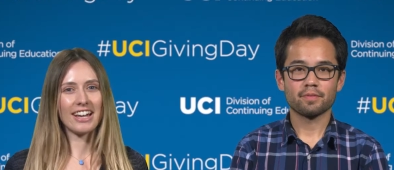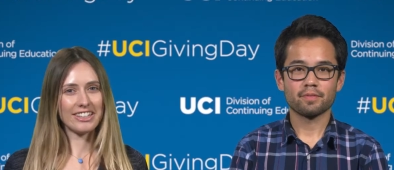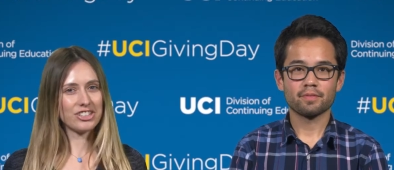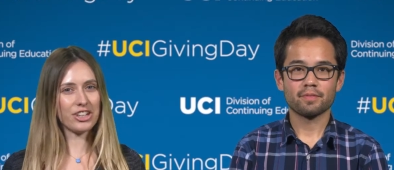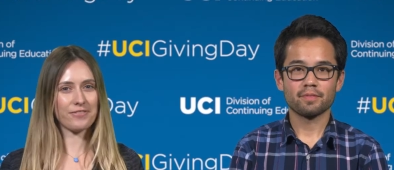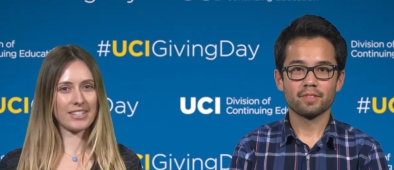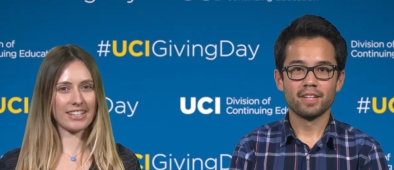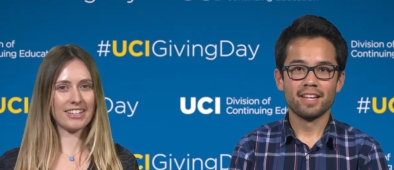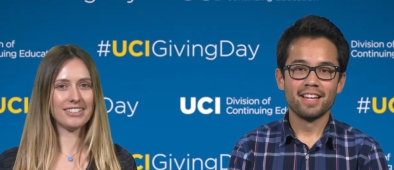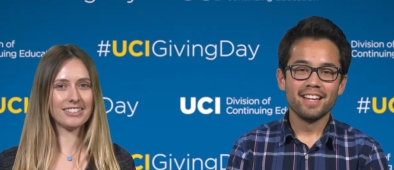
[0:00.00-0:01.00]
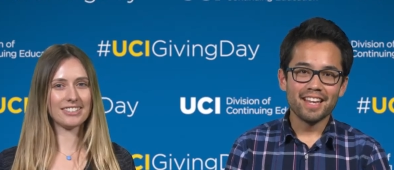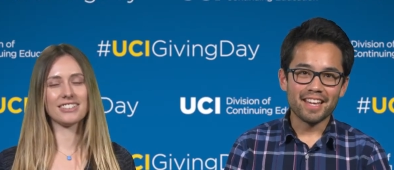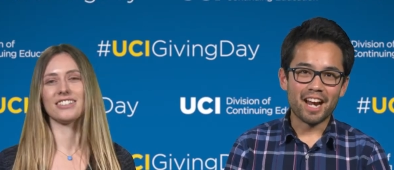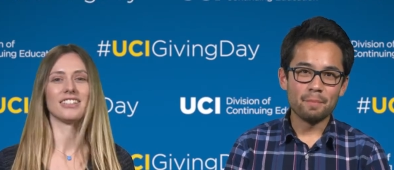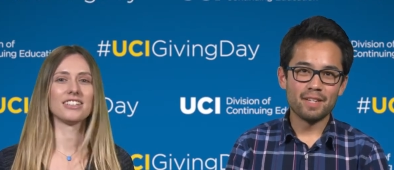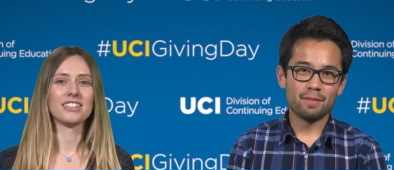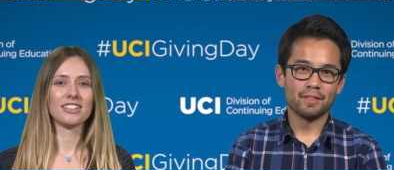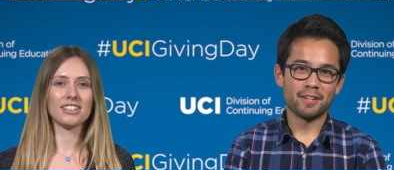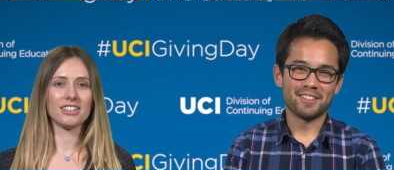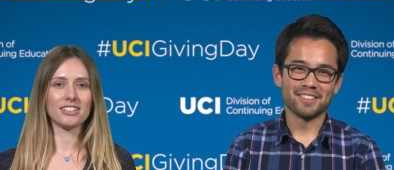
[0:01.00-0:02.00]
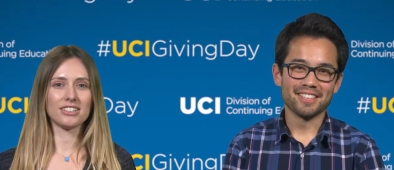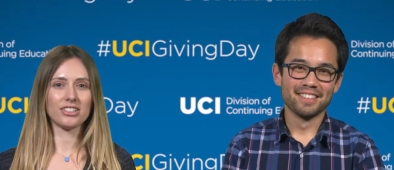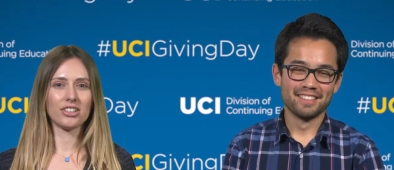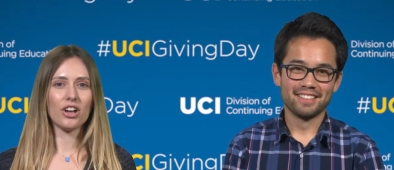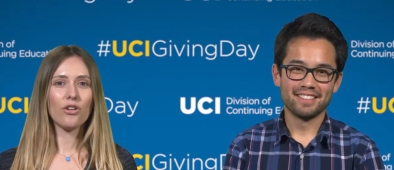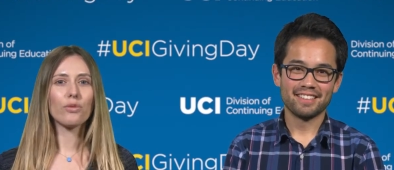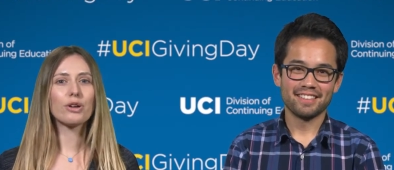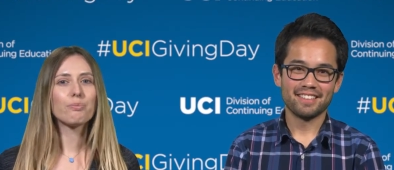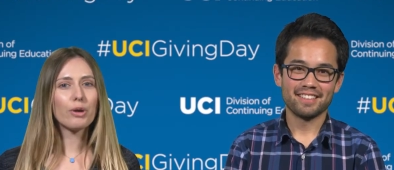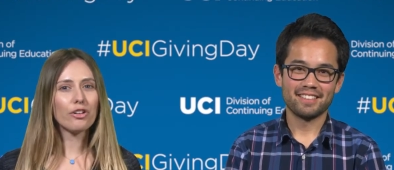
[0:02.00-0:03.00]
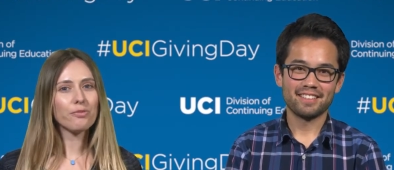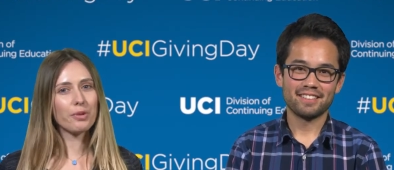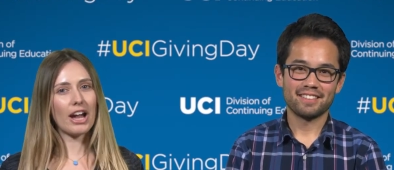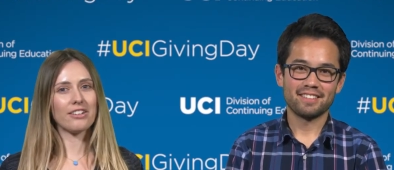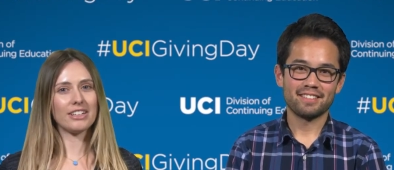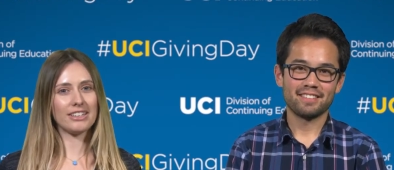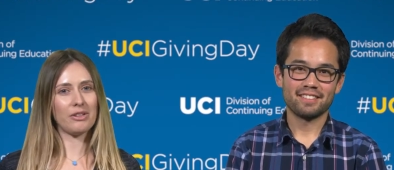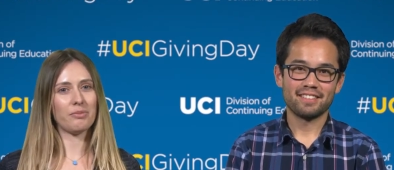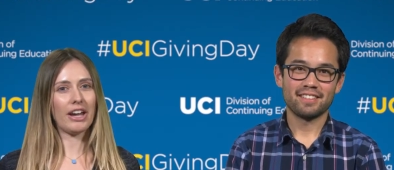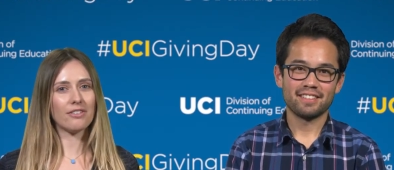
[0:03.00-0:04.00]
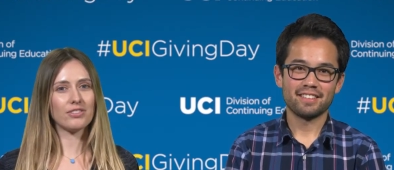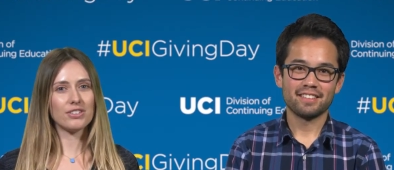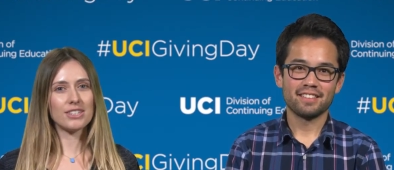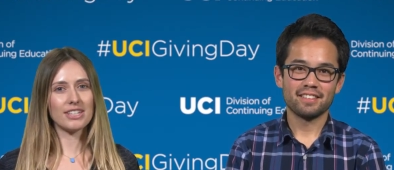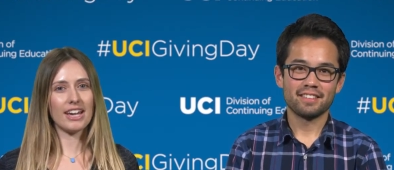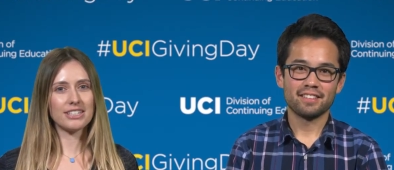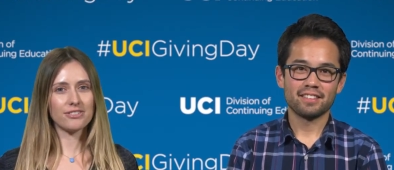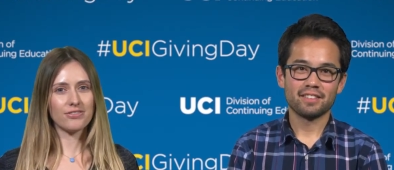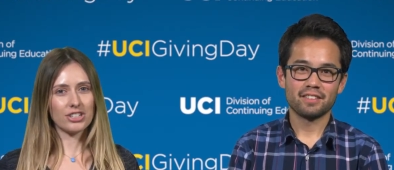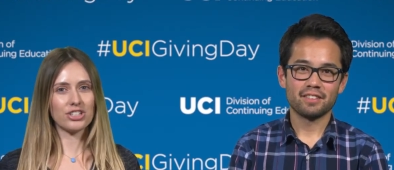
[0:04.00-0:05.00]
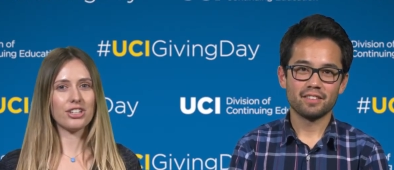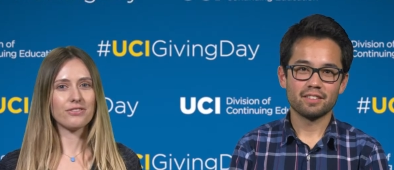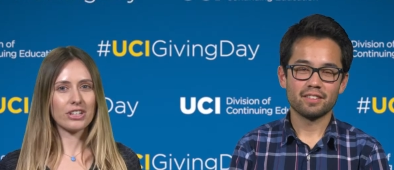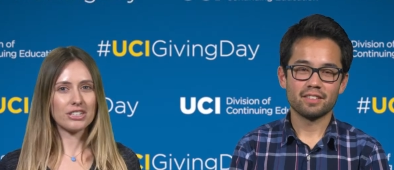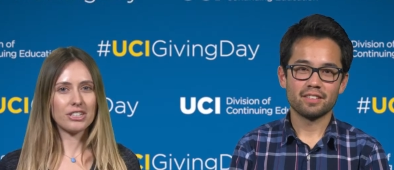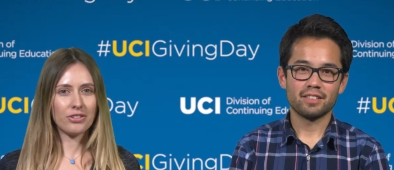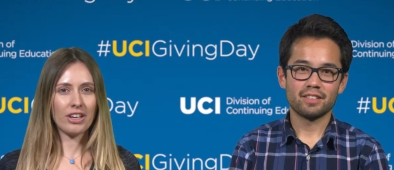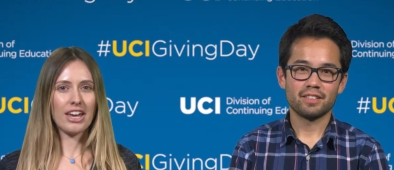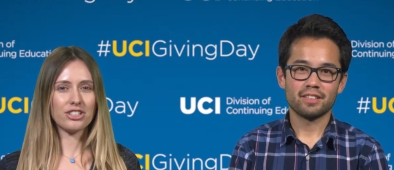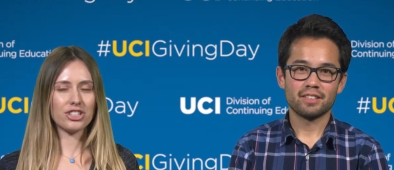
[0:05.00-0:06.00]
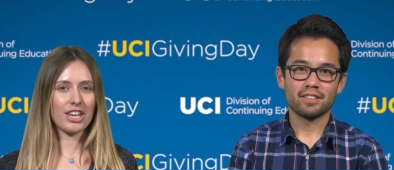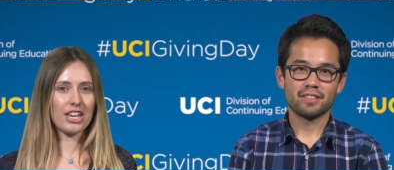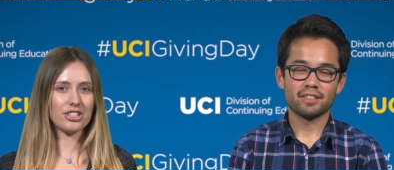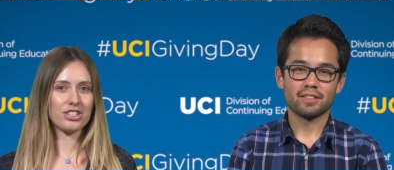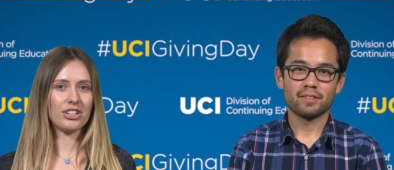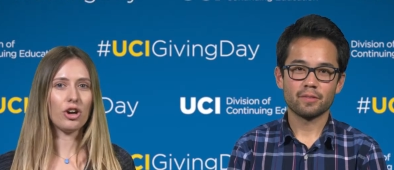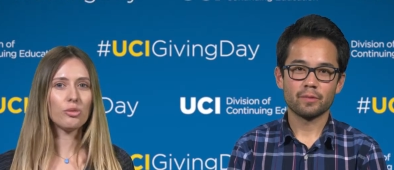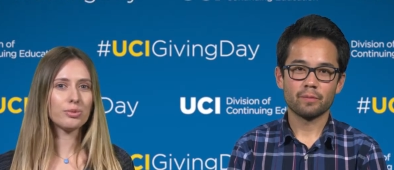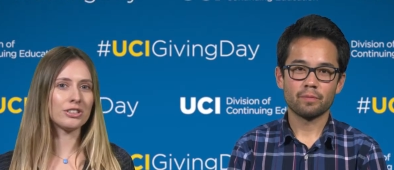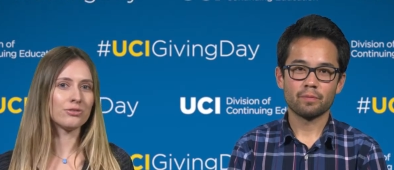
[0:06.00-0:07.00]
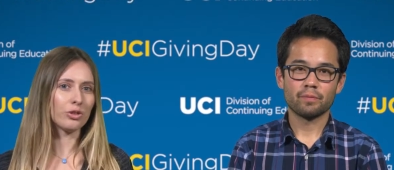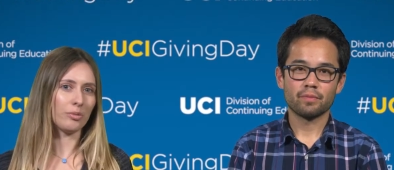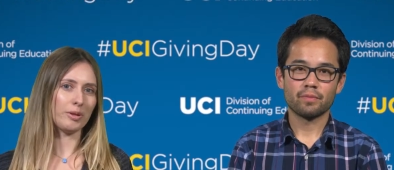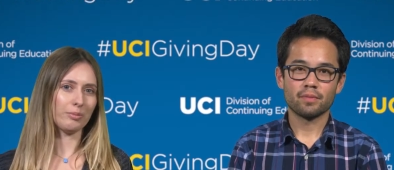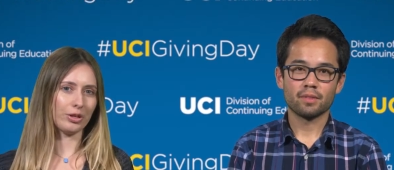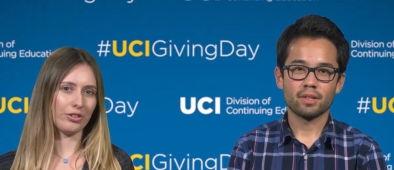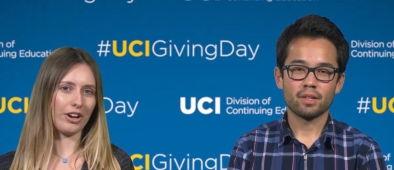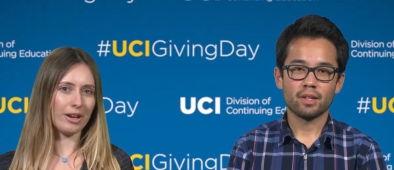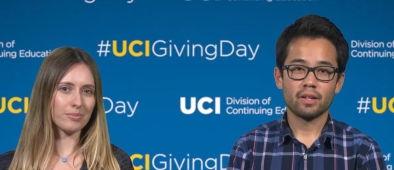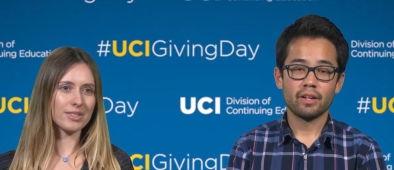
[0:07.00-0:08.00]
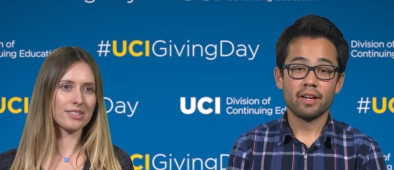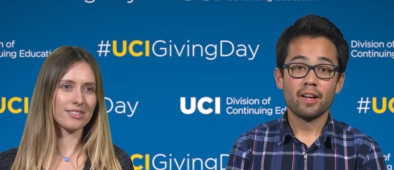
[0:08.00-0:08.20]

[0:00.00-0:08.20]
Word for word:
Speaker 1: Kalishevska.
Speaker 2: And I'm David Conley.
Speaker 1: We're both proud alumni of UCI Division of Continuing Education open enrollment programs.